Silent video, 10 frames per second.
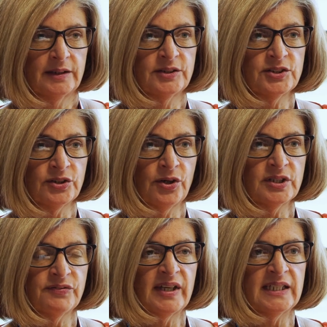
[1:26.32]
The start
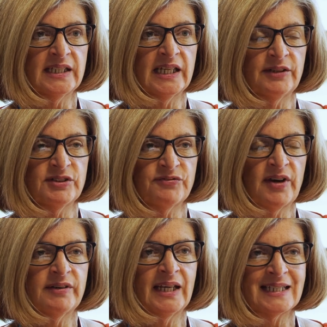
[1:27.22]
of any year is
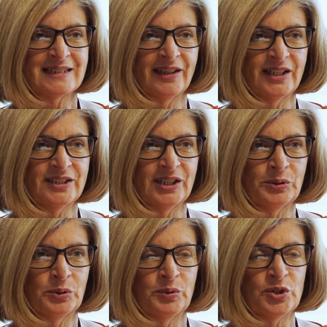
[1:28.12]
very
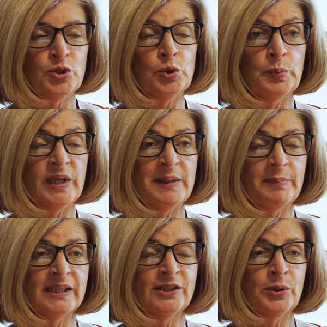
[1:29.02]
exciting with new
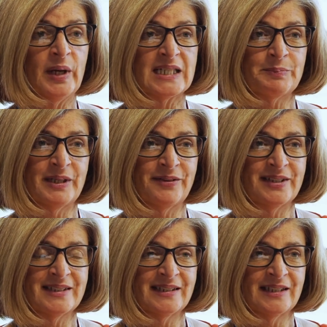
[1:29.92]
people and new
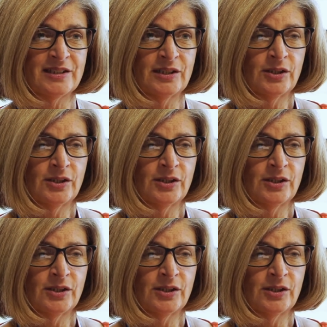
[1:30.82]
experiences.